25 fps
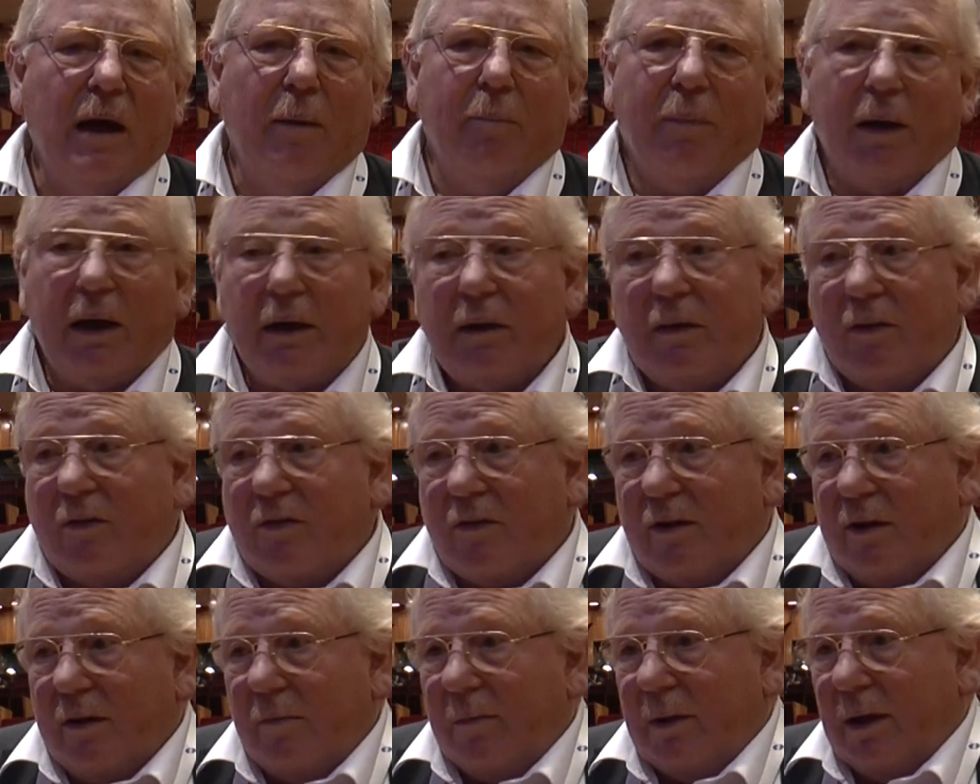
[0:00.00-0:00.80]
But
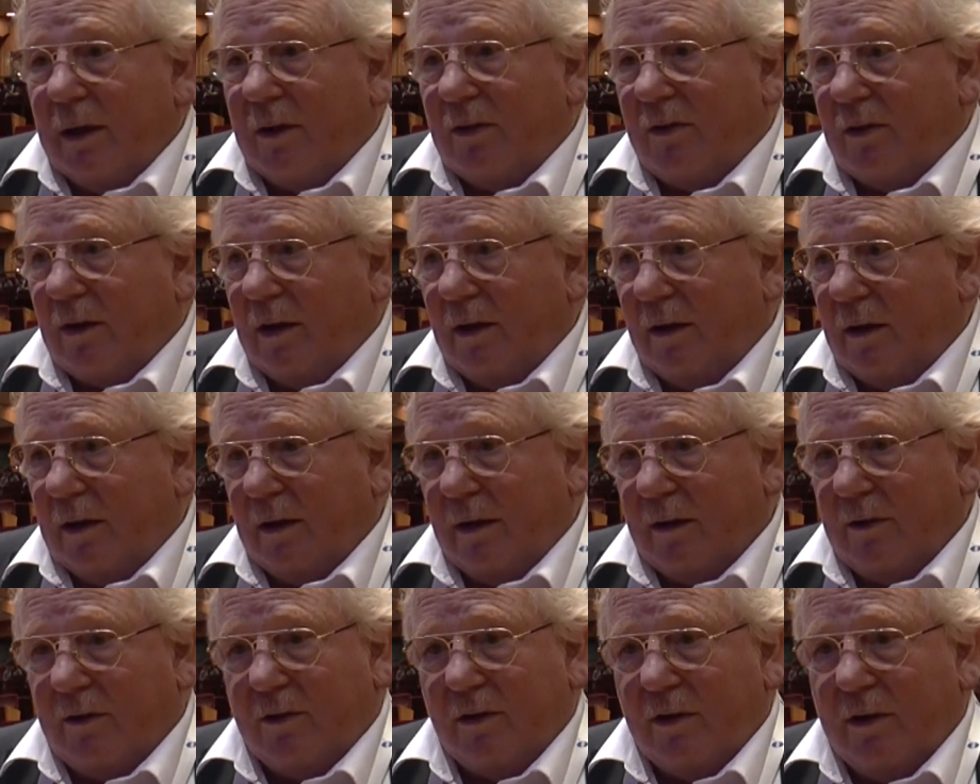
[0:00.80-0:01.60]
it's going to be
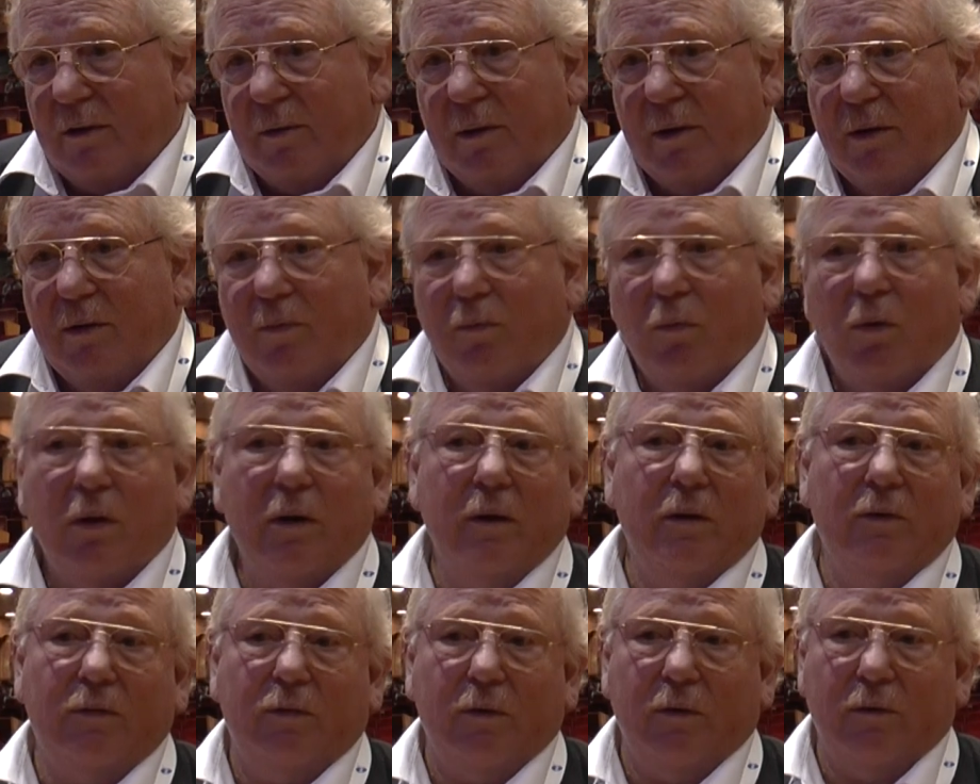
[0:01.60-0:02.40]
exciting. It's going to be
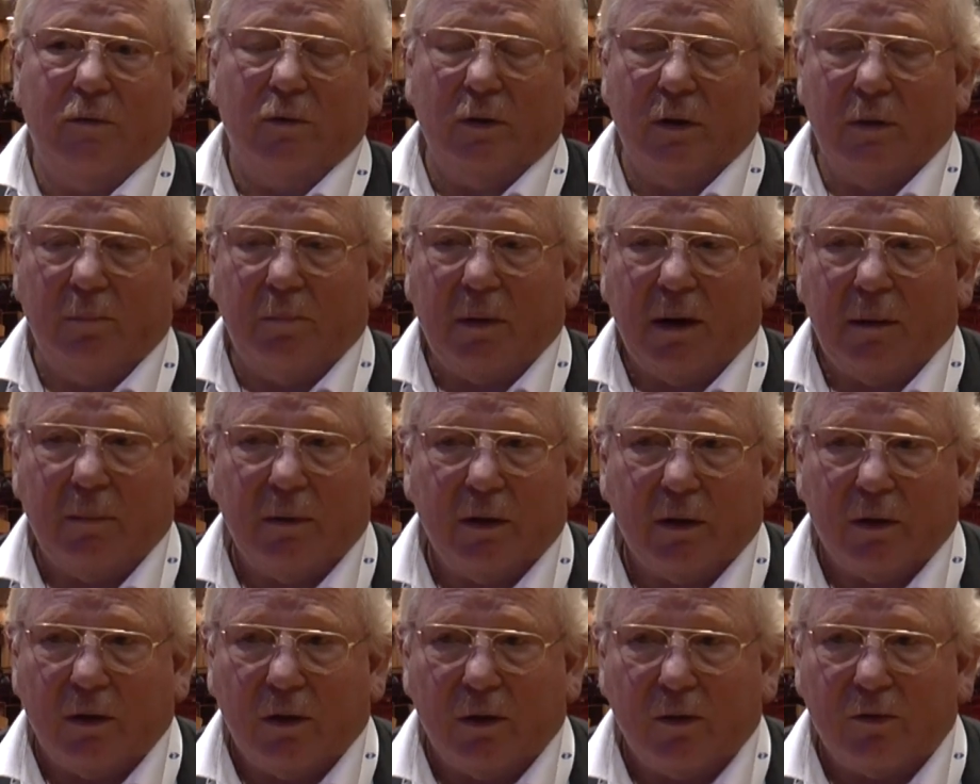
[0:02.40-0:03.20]
wonderful for the
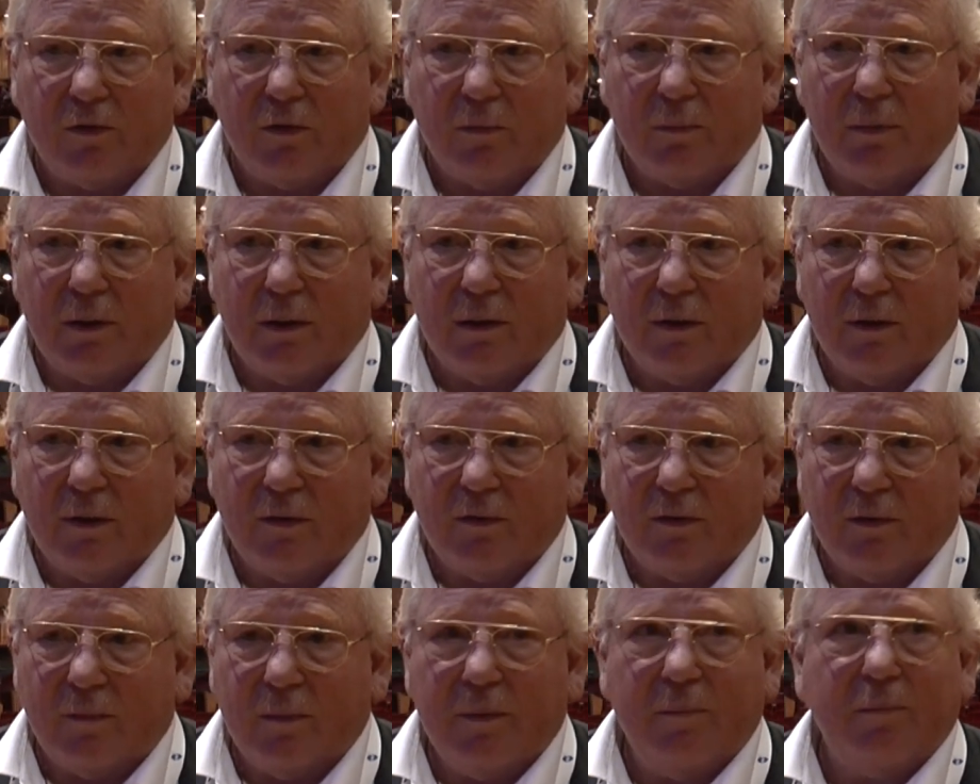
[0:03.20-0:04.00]
public also,
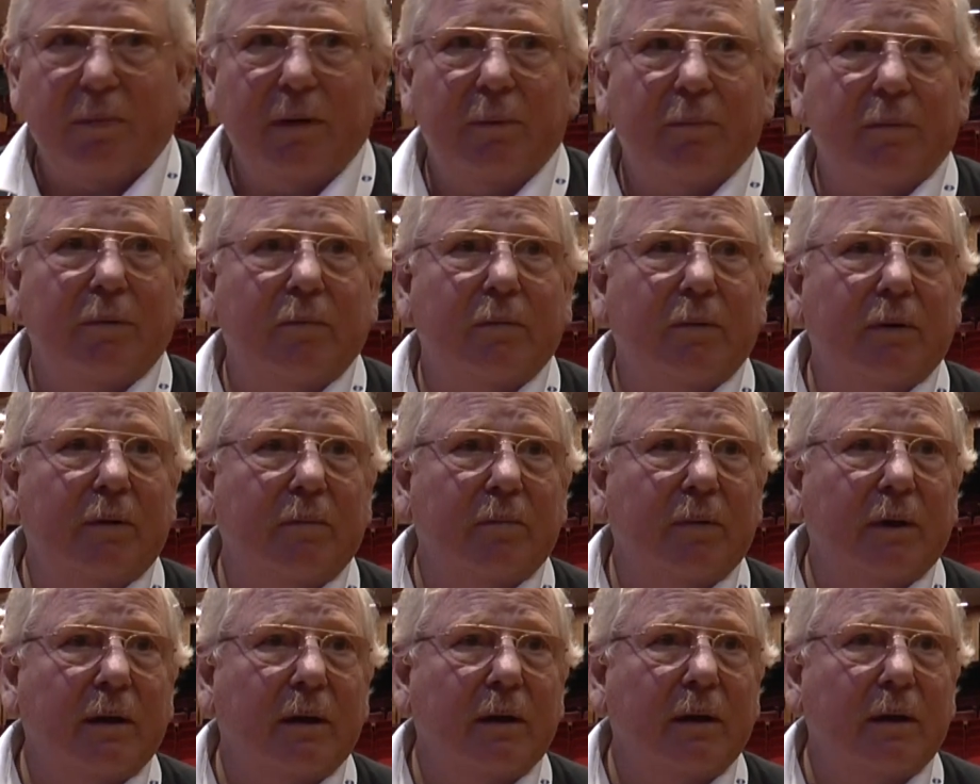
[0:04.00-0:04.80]
because, I mean, people will
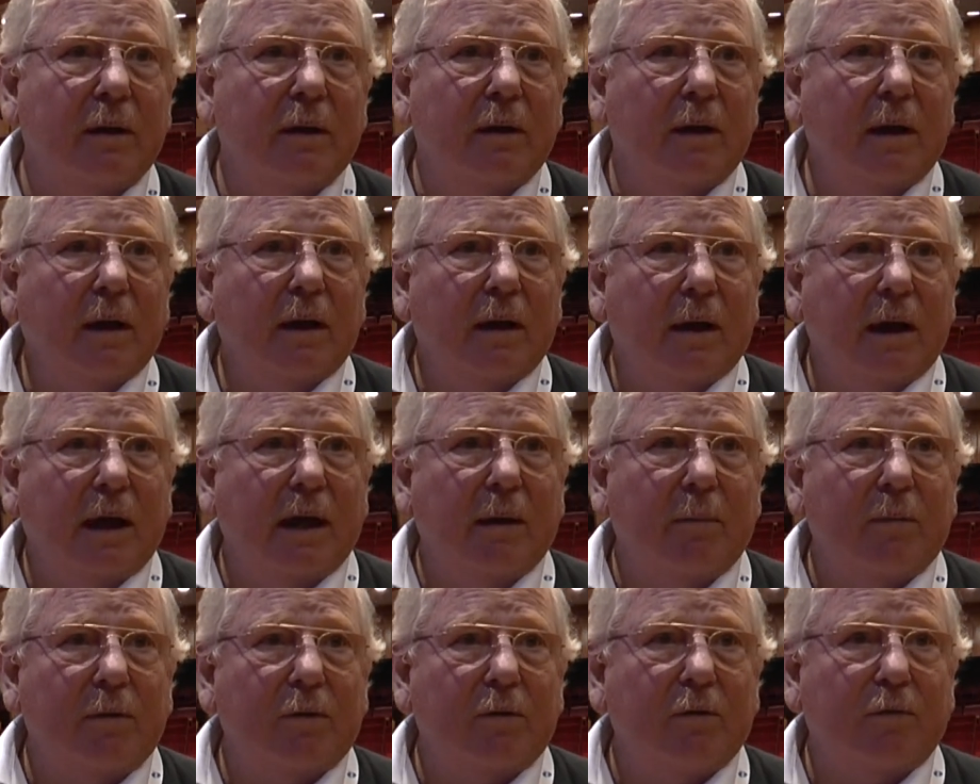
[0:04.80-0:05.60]
be
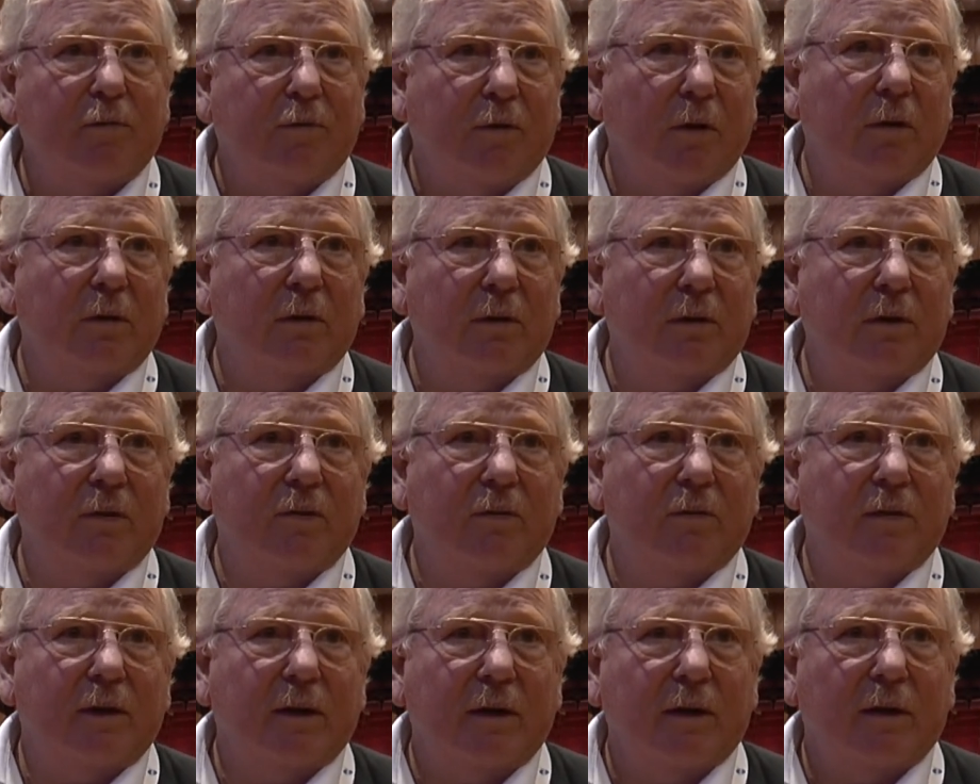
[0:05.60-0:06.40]
able to follow
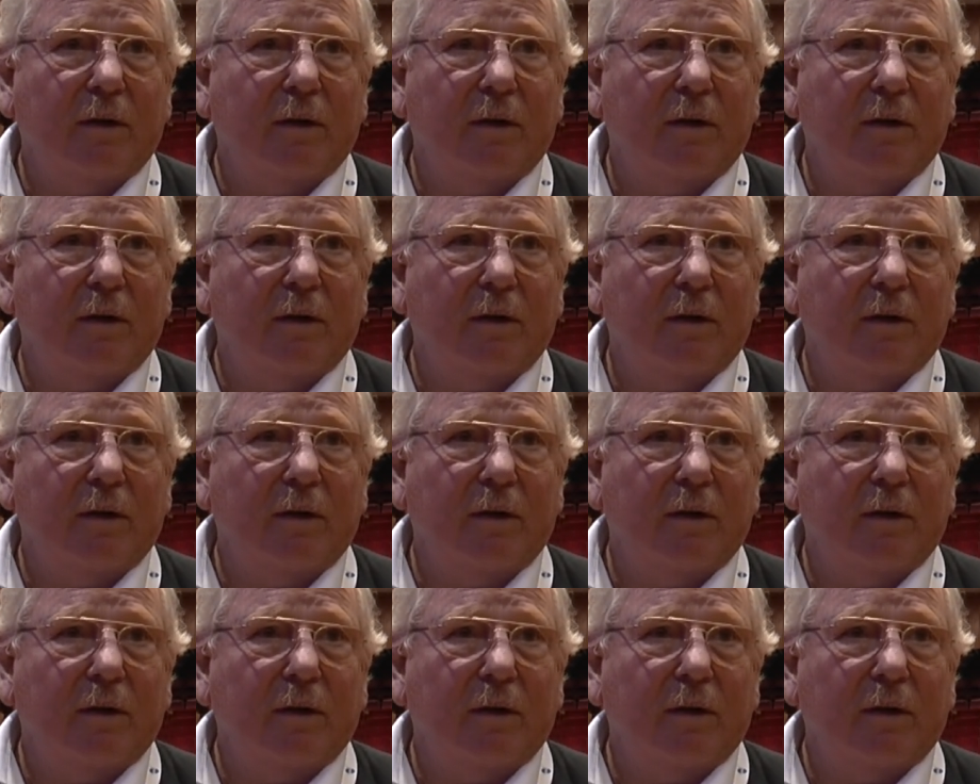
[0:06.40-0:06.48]
this very